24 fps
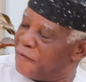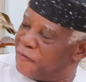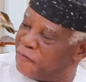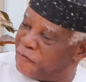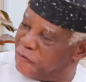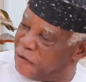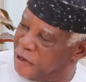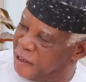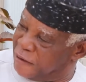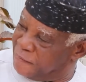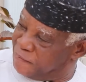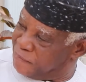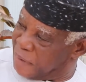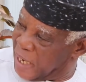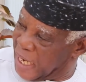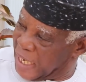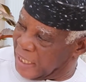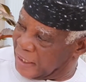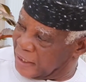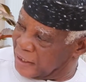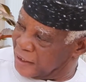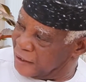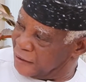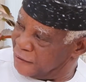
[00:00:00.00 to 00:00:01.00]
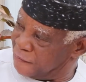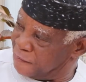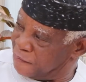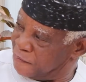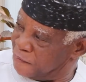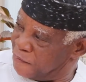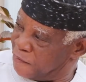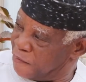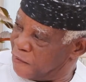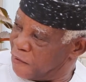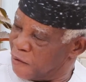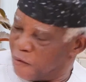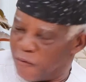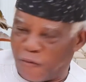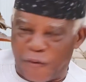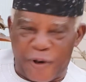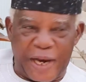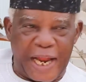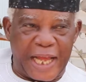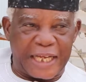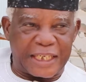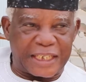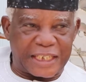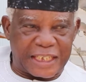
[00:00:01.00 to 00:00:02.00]
feel bad
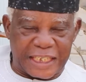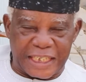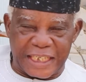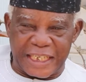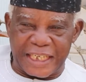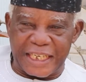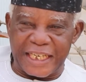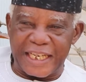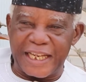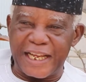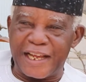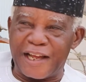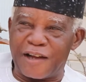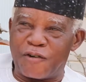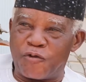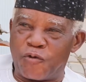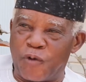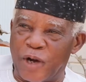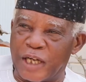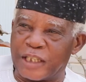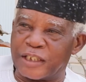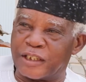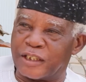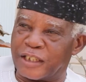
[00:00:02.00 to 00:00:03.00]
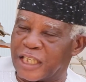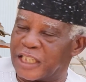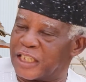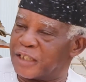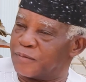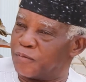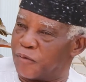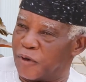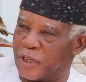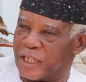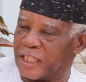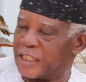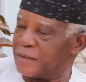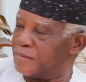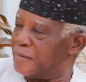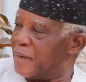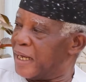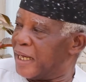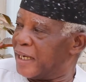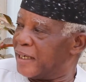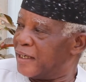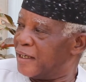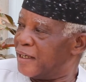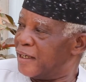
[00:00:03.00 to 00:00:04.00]
when I see a well-dressed
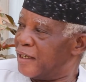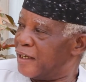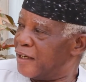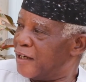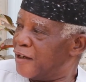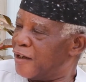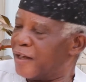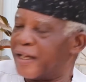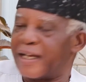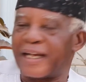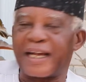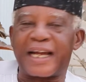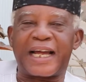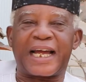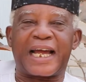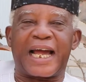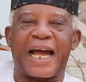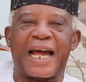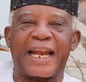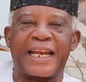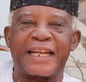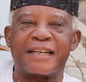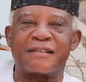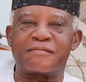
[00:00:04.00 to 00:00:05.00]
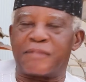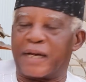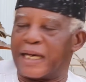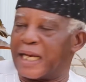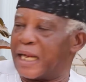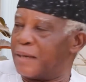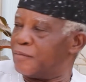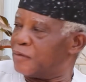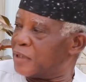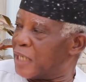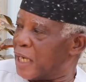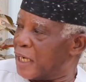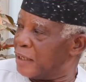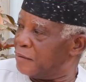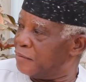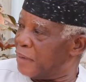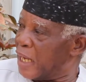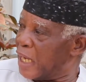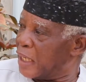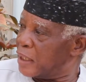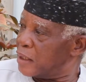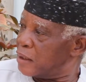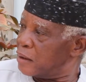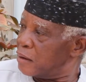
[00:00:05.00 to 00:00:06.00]
policeman carrying madam's
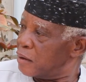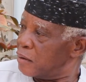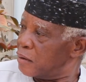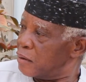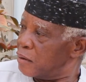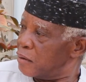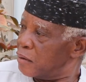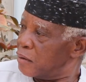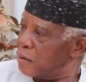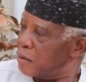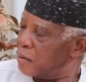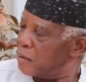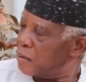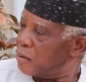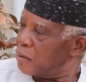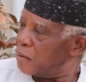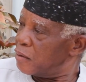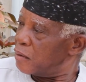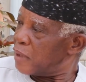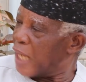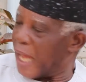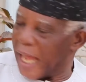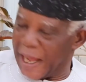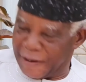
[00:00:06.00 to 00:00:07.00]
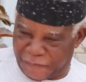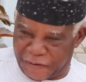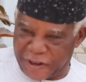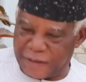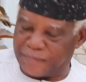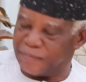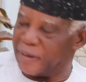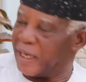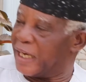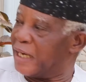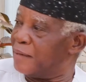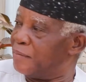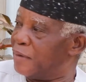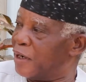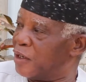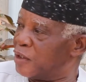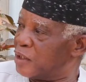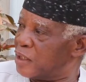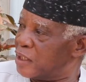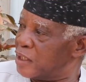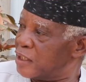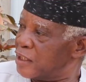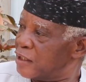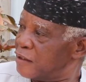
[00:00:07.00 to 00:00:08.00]
handbag. I feel bad
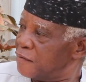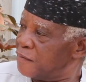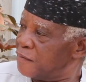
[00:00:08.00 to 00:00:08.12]
about it.